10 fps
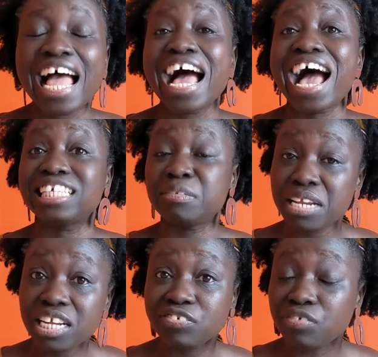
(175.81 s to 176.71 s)
has
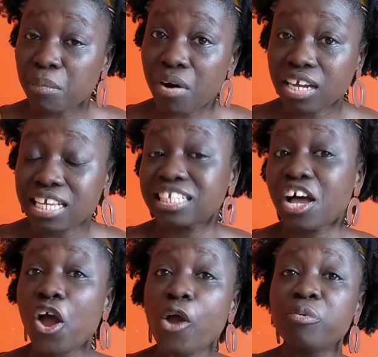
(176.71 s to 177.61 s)
many different markets that
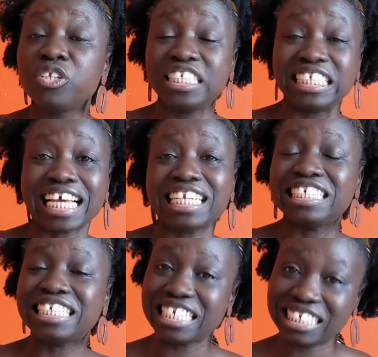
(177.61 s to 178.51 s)
are open between
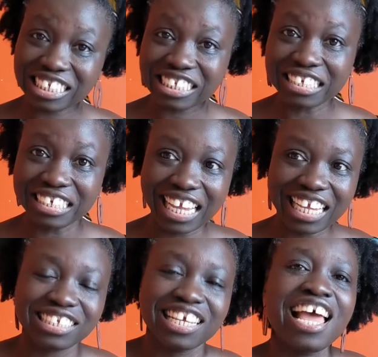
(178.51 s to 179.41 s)
Saturdays and
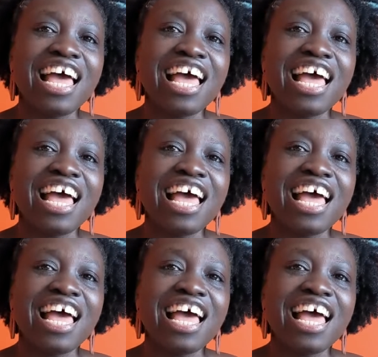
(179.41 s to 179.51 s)
Sundays.